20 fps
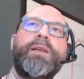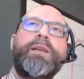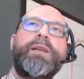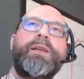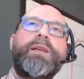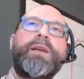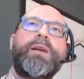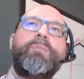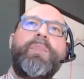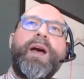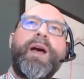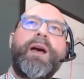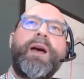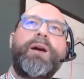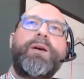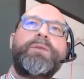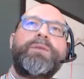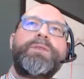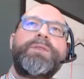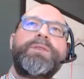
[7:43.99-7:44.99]

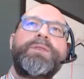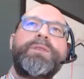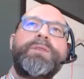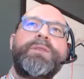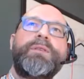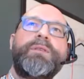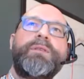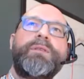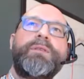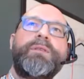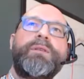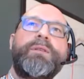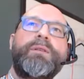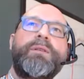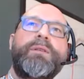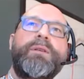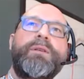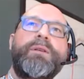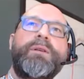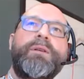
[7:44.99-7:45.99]
about
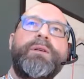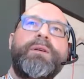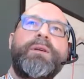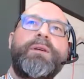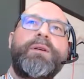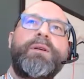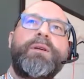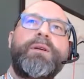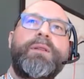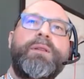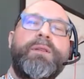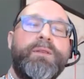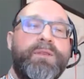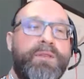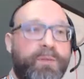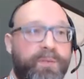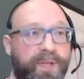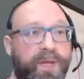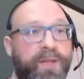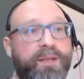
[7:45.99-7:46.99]
some
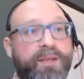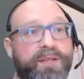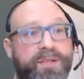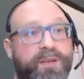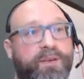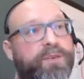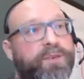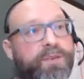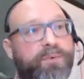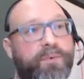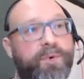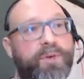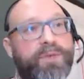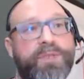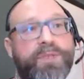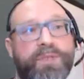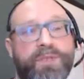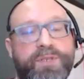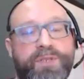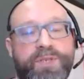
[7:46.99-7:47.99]
of the other stuff, because it
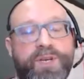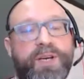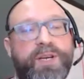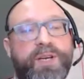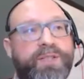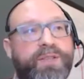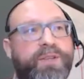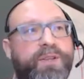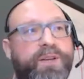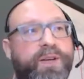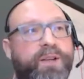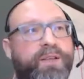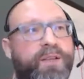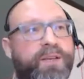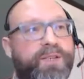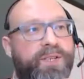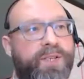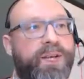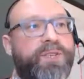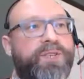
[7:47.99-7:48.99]
wasn't just the kind of
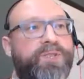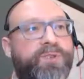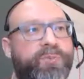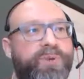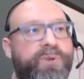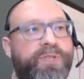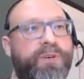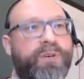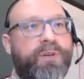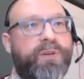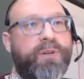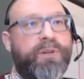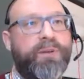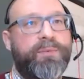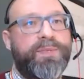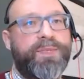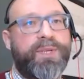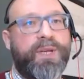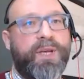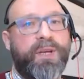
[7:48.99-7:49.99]
educational material that was
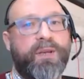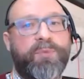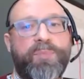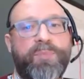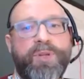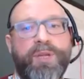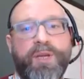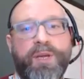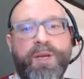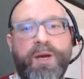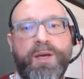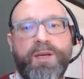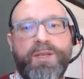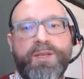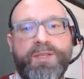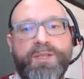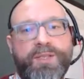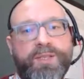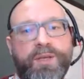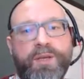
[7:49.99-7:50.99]
taken, but the
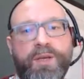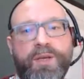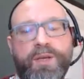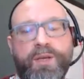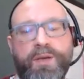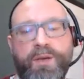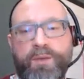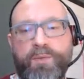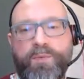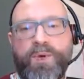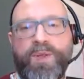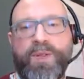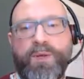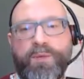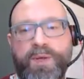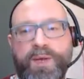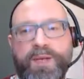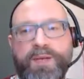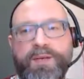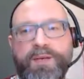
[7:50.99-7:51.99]
guys, when they
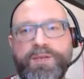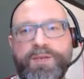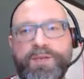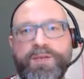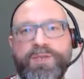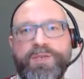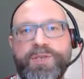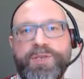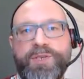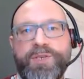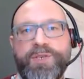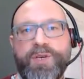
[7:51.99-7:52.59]
went into the shop,